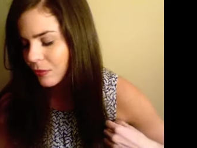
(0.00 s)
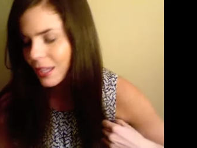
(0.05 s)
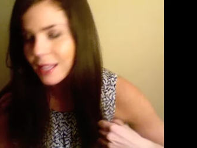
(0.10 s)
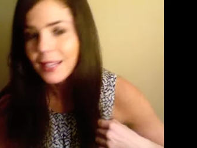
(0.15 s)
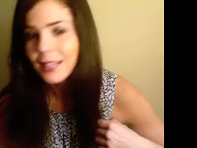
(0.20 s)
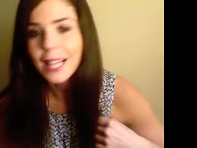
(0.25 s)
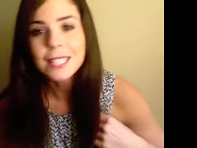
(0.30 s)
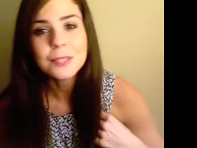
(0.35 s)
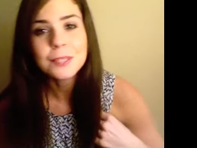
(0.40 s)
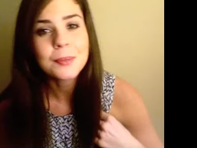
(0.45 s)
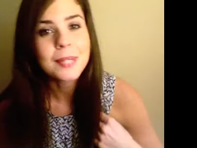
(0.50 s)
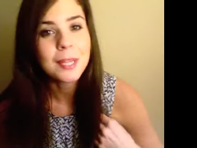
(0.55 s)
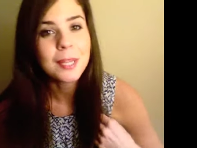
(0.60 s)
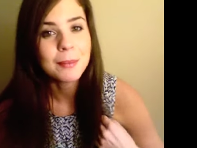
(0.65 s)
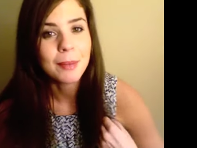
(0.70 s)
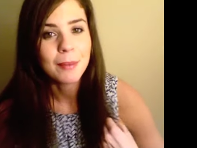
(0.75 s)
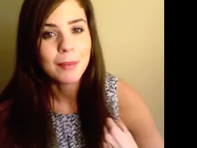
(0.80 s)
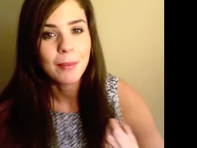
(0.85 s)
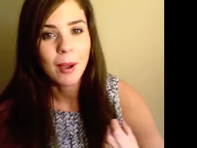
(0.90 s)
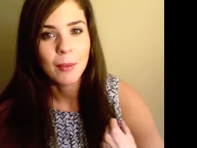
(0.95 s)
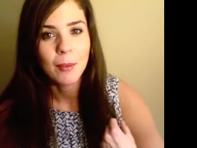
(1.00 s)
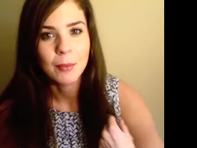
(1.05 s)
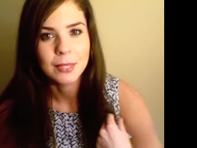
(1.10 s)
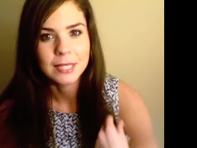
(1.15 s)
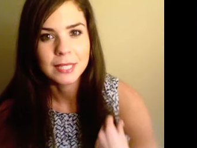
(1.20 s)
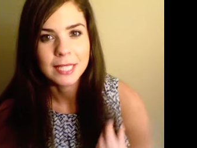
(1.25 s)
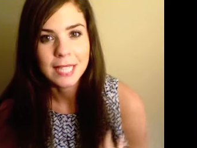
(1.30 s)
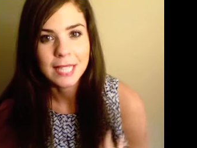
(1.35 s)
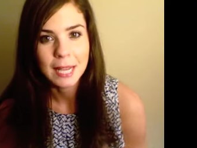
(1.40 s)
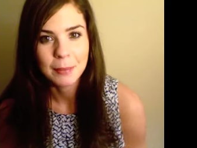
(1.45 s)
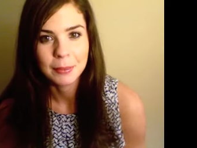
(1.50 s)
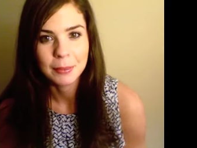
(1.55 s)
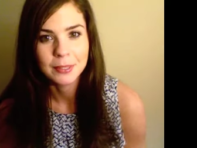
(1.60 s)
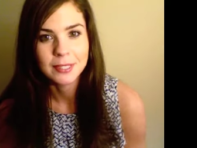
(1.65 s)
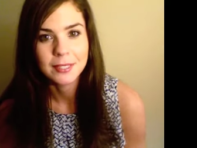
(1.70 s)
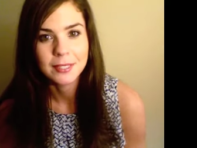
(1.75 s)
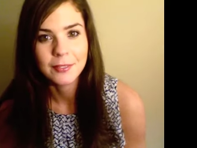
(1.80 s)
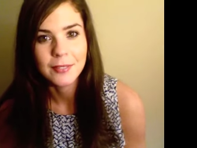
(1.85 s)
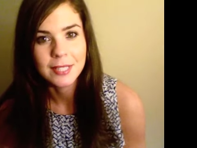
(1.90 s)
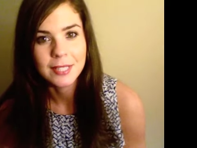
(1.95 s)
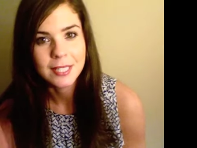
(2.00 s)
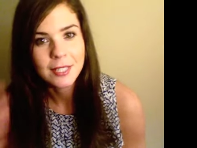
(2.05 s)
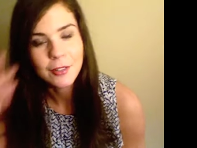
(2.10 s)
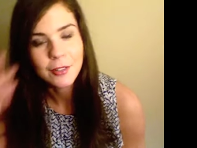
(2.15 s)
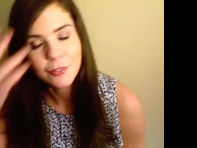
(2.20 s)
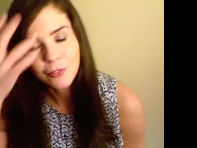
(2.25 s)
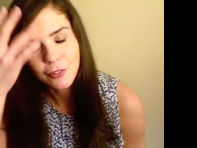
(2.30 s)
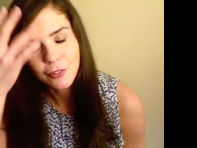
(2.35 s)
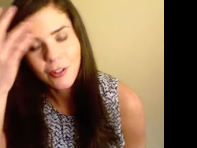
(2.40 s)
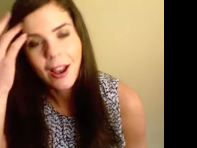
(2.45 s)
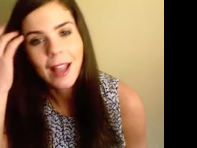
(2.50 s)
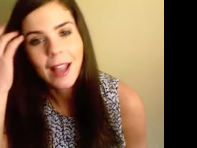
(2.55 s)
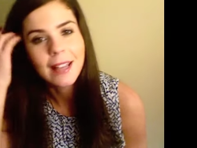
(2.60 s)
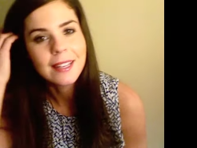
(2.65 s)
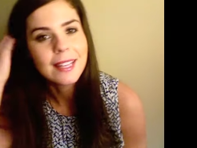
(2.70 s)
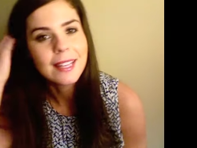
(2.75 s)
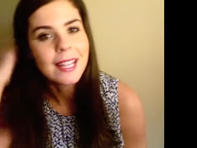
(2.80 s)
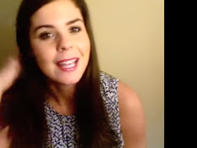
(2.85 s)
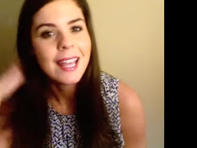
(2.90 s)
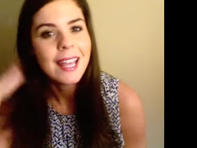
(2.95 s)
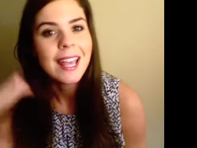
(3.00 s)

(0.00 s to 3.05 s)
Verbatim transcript: last weekend my mom went to Naples to visit a friend